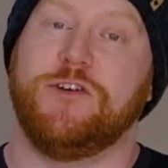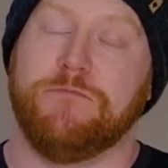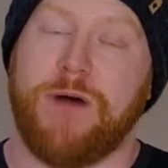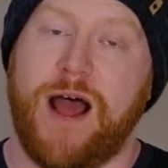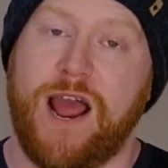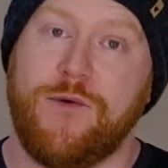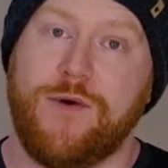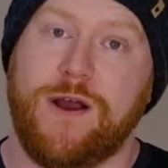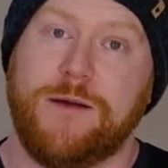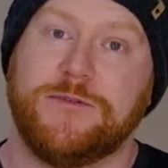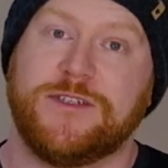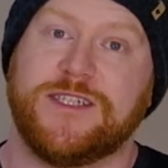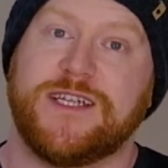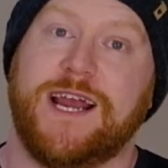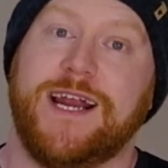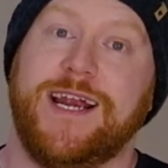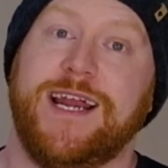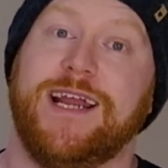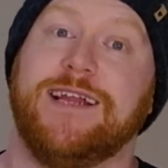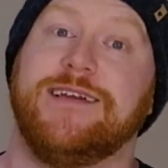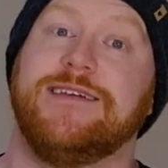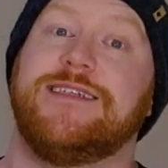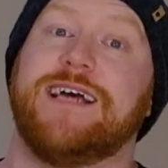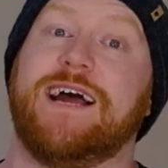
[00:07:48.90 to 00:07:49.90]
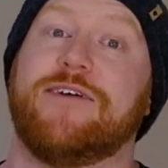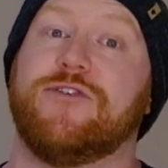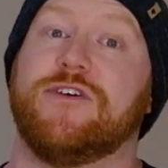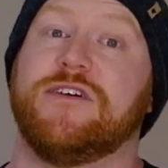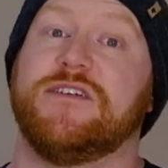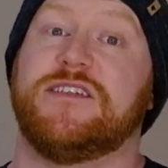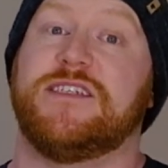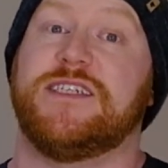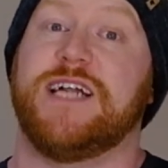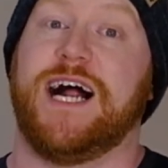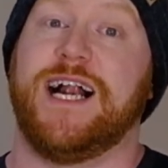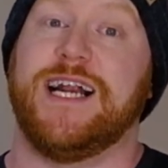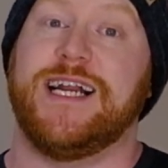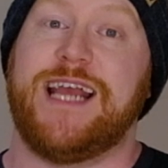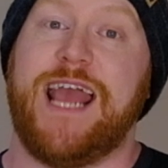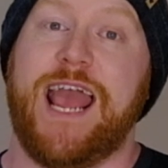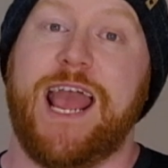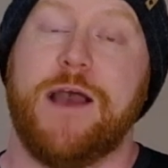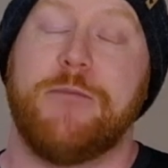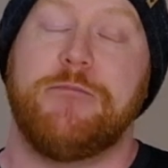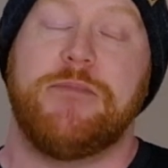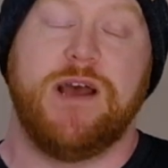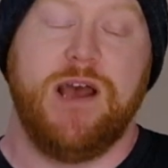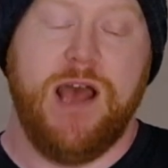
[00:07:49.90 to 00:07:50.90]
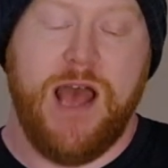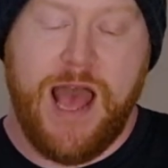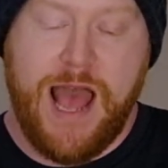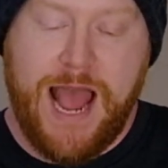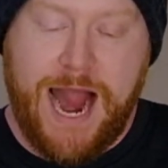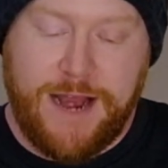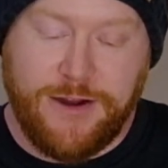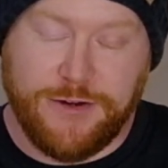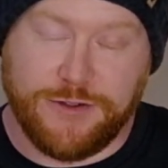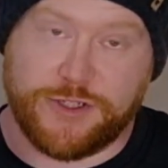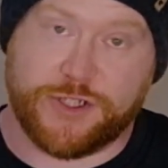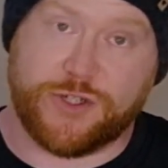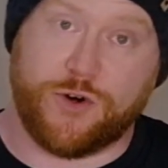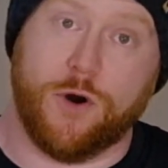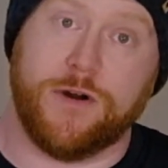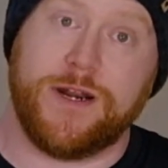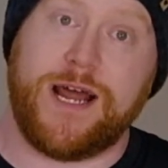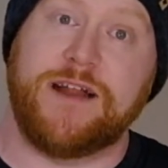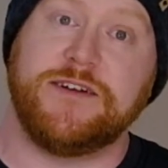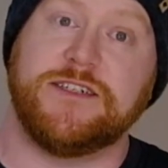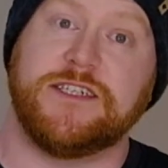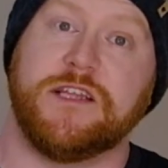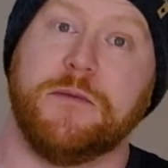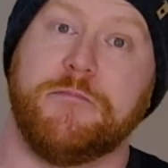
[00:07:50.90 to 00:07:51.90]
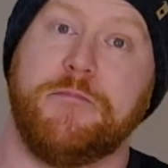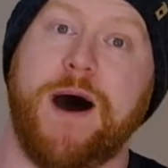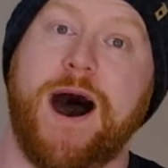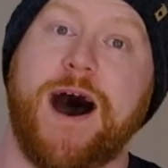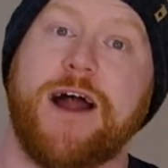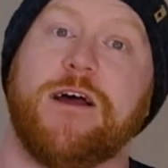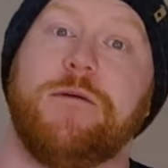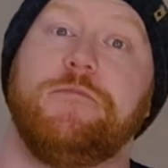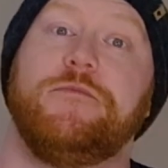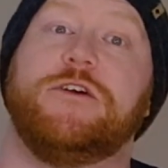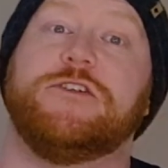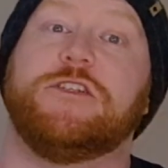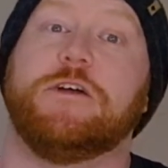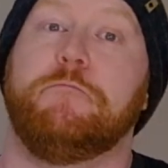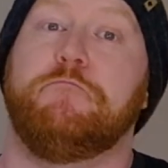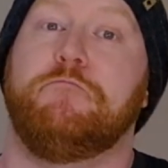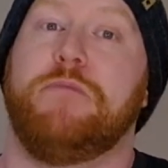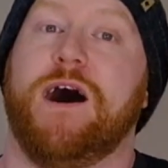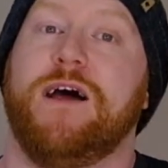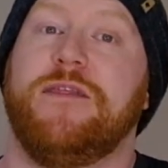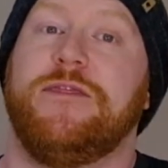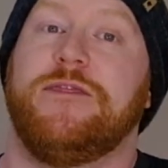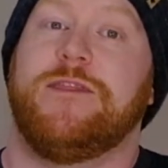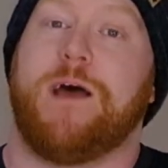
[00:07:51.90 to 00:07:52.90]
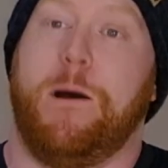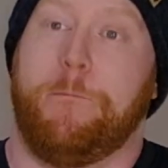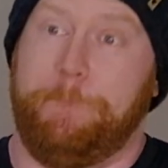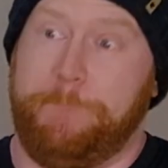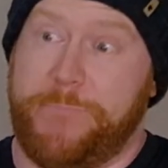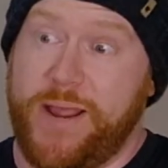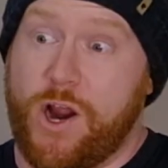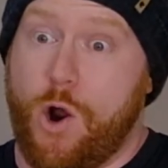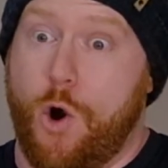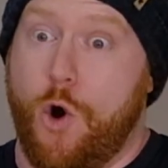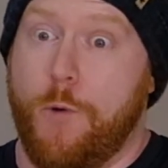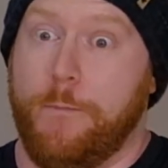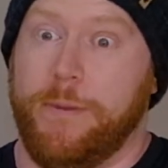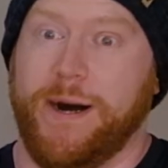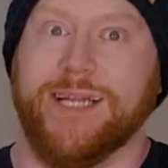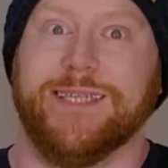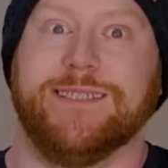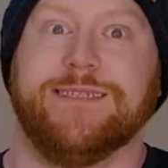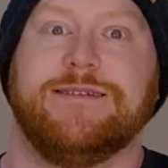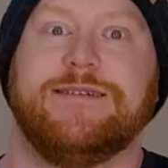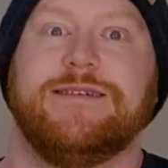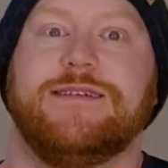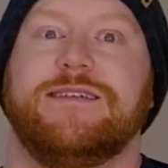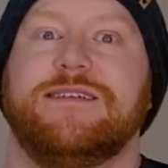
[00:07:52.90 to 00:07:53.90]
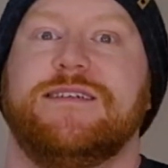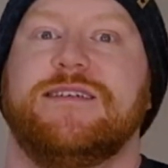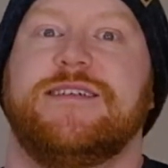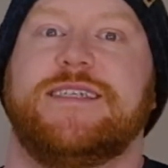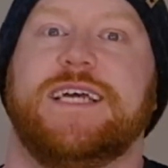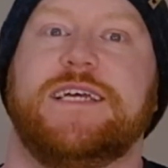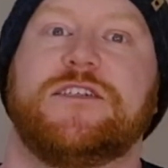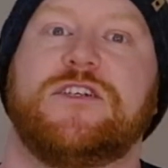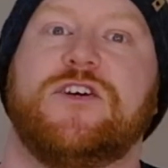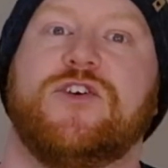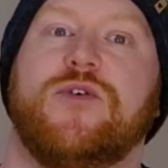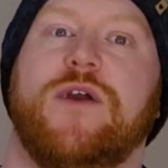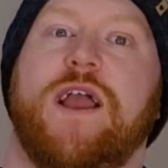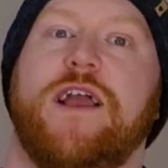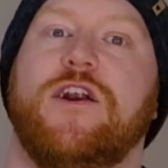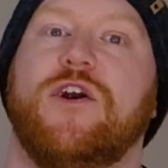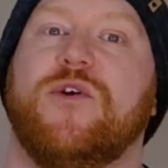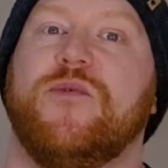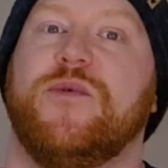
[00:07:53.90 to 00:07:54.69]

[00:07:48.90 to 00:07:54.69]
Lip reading: my website, endeavorance.camp, and you scroll down to the bottom, there's a button, a big old button. Says Creator